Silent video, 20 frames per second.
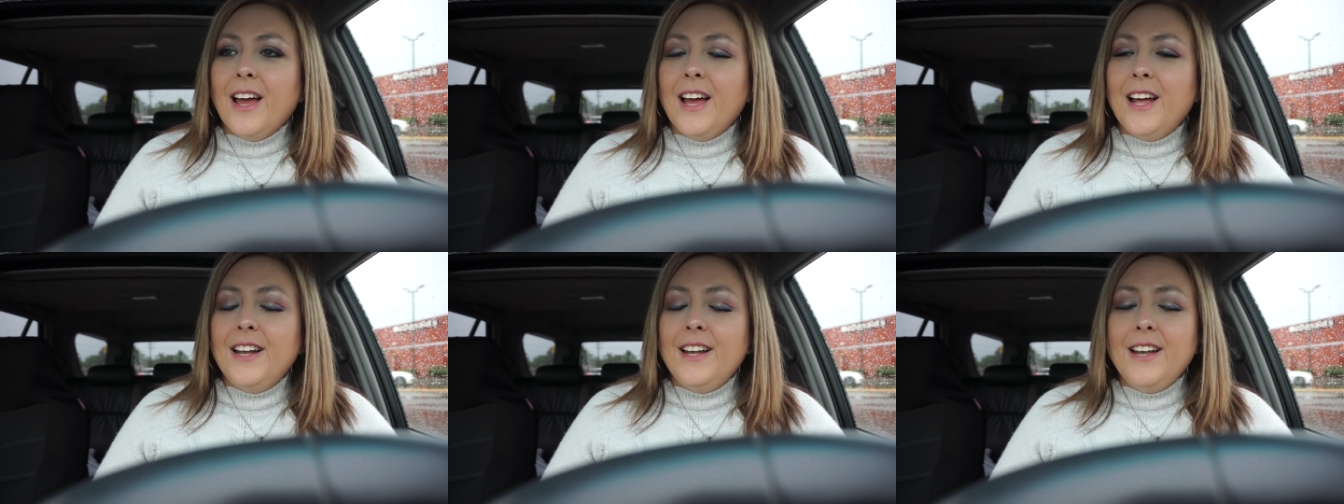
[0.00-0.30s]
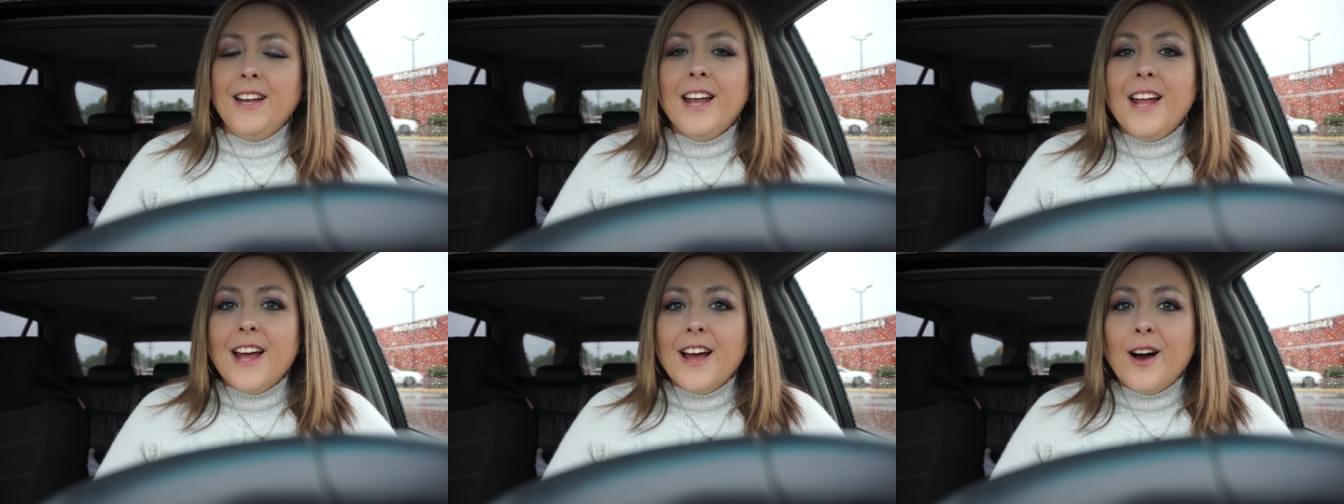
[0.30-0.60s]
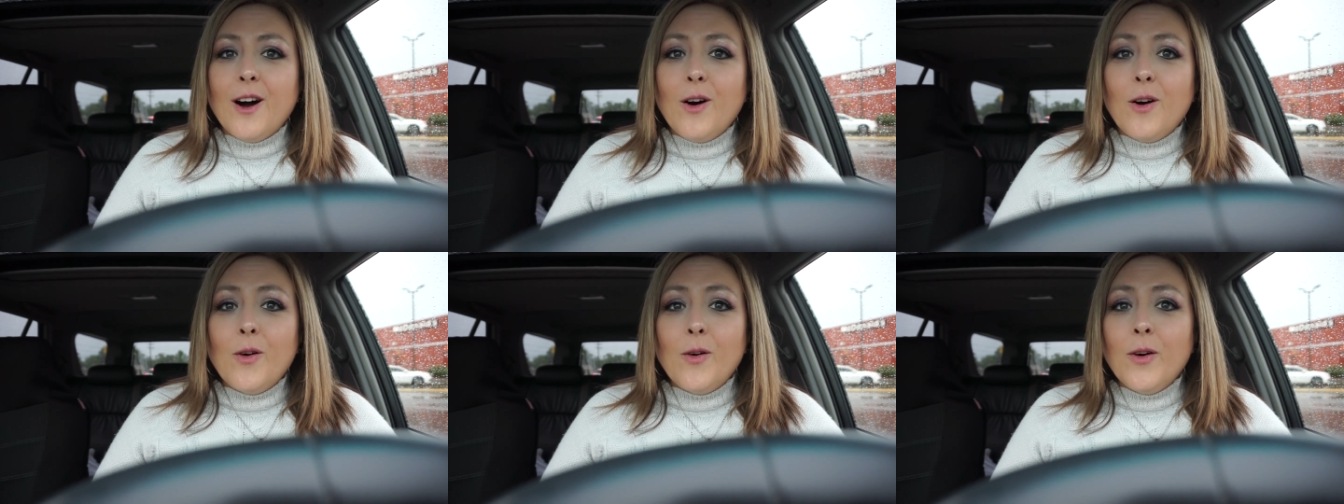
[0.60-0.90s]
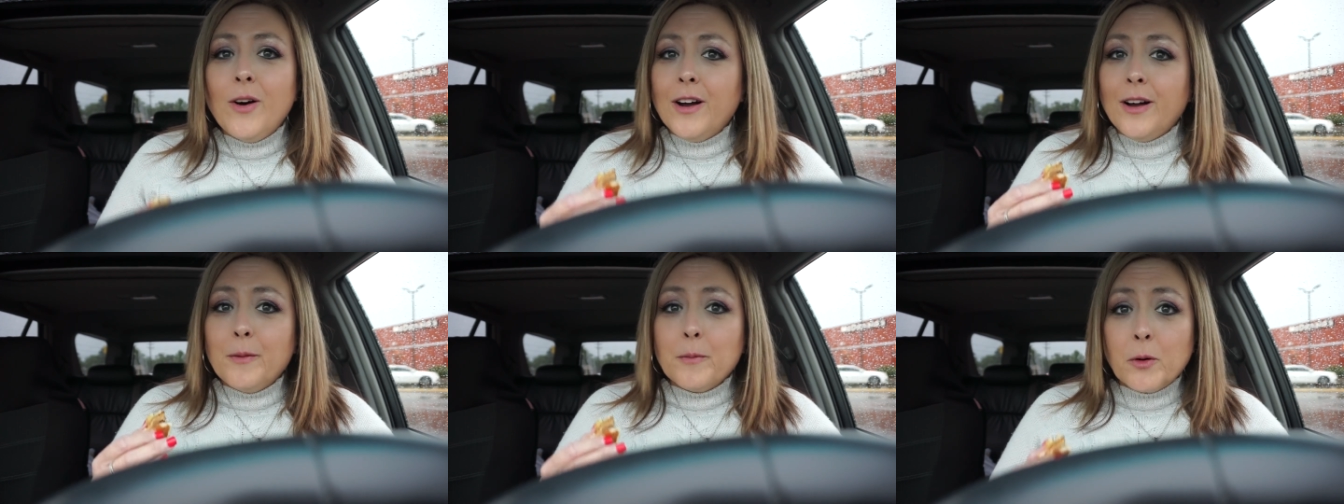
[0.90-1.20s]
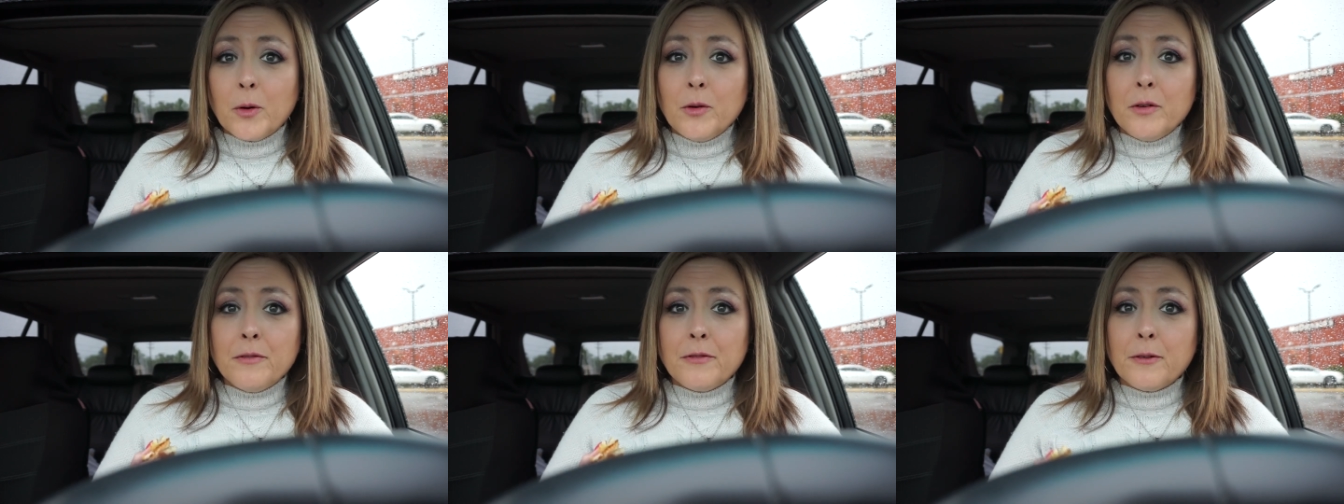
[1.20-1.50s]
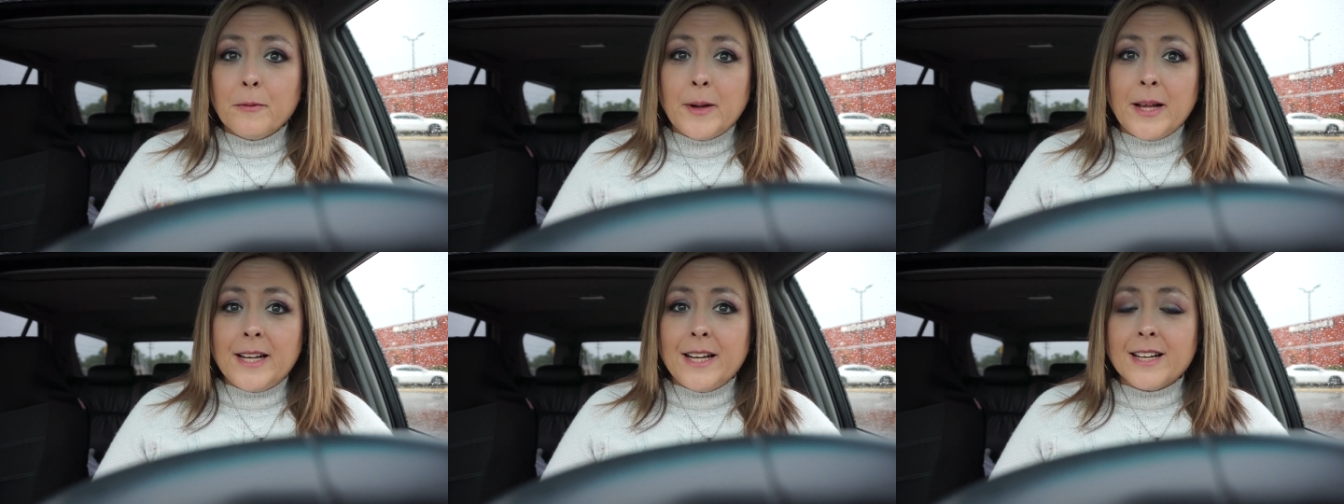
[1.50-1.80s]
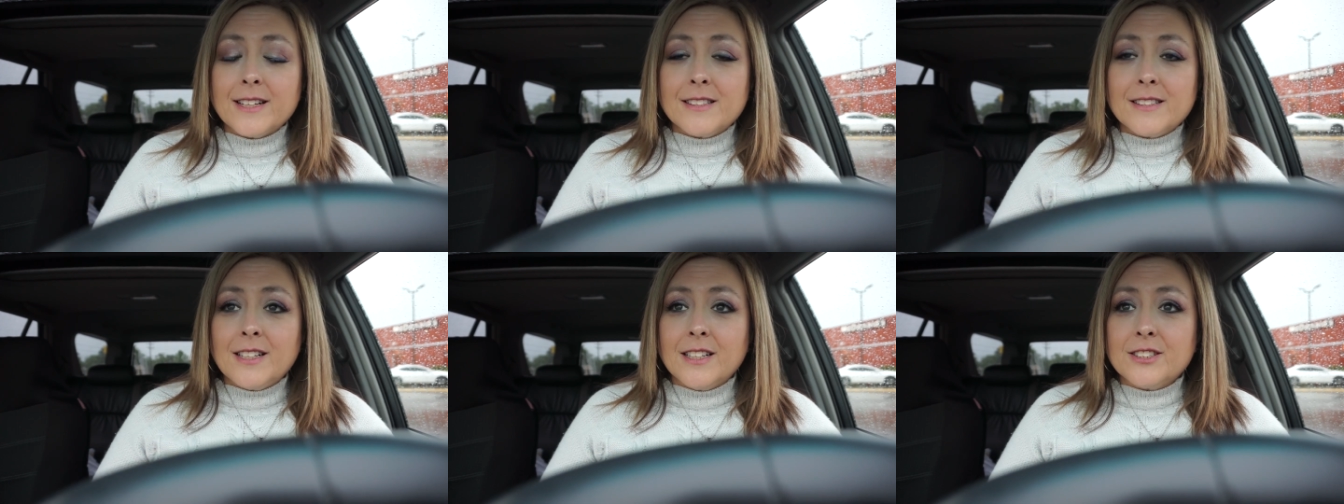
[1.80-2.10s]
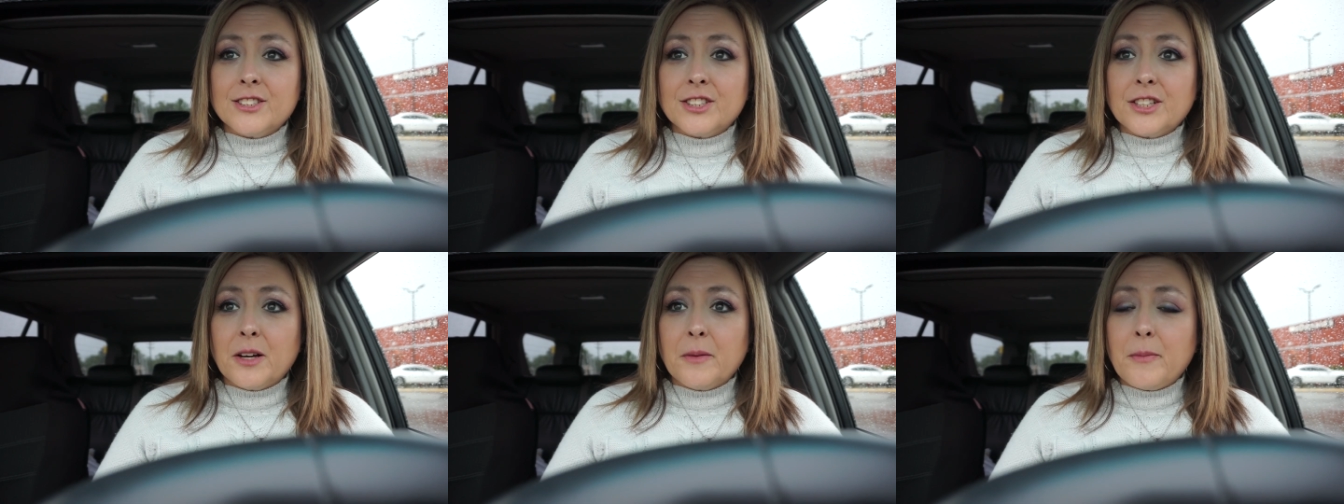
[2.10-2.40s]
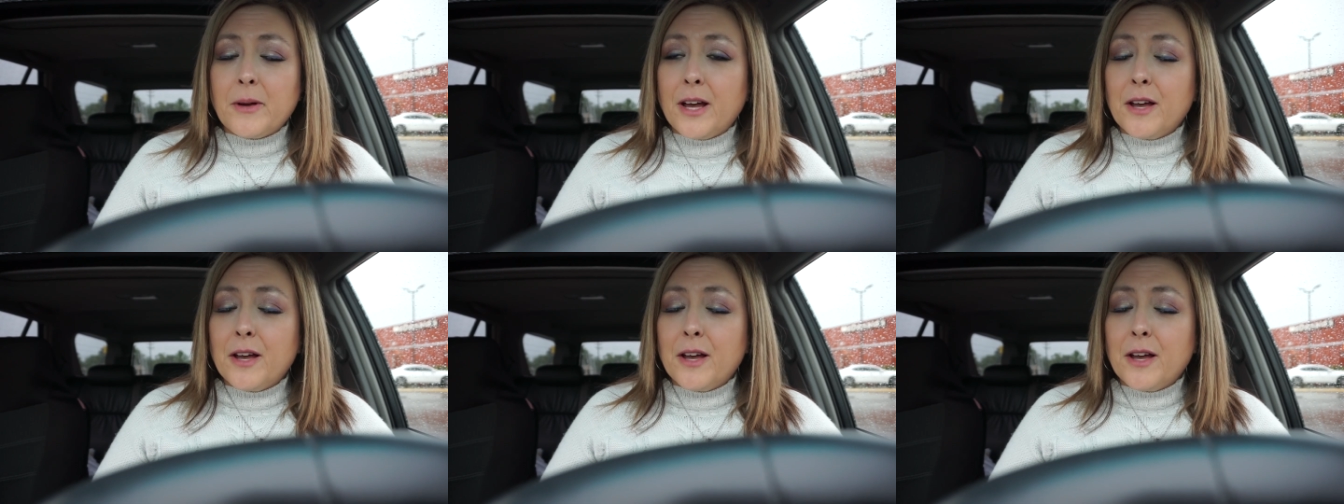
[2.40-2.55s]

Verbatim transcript: And now I'm going for my next touch up.